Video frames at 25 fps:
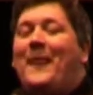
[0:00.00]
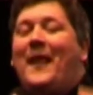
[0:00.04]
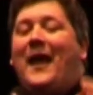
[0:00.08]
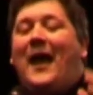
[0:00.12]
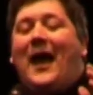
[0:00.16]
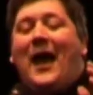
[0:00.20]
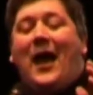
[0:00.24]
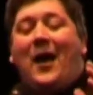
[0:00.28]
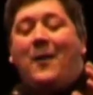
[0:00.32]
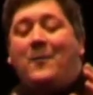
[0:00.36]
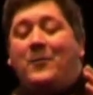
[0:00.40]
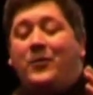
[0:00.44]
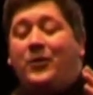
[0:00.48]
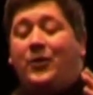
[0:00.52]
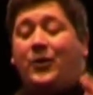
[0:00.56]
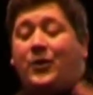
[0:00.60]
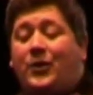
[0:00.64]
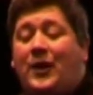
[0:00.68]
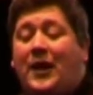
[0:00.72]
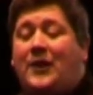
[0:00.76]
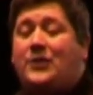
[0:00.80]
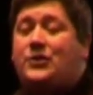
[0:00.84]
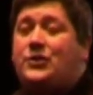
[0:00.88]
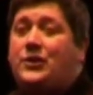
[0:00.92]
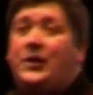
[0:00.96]
Um, you can
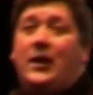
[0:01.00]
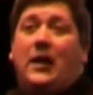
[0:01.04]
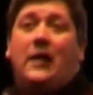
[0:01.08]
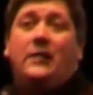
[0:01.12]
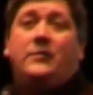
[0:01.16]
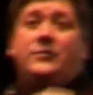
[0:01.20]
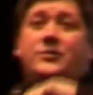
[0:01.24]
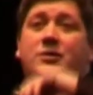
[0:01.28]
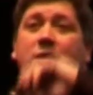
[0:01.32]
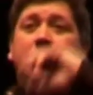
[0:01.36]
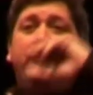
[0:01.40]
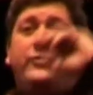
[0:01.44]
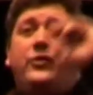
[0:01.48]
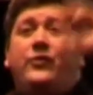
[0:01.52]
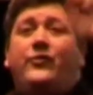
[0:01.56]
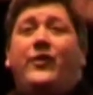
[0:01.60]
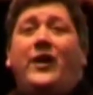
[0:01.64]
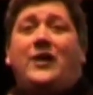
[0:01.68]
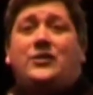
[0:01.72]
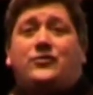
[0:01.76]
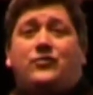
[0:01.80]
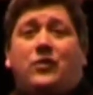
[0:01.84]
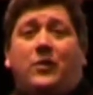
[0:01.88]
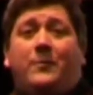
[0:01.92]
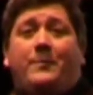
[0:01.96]
actually, and some of you have
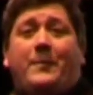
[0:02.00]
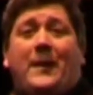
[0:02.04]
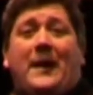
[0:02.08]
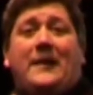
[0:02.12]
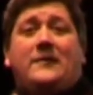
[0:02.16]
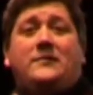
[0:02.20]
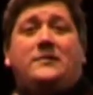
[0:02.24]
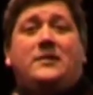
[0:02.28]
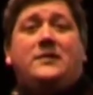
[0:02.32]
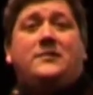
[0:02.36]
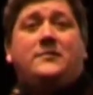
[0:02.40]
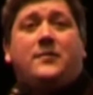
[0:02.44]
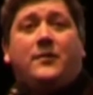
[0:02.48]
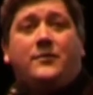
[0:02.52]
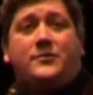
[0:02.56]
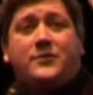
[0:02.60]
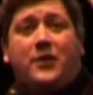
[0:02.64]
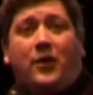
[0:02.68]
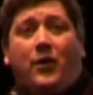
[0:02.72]
asked for our bank details,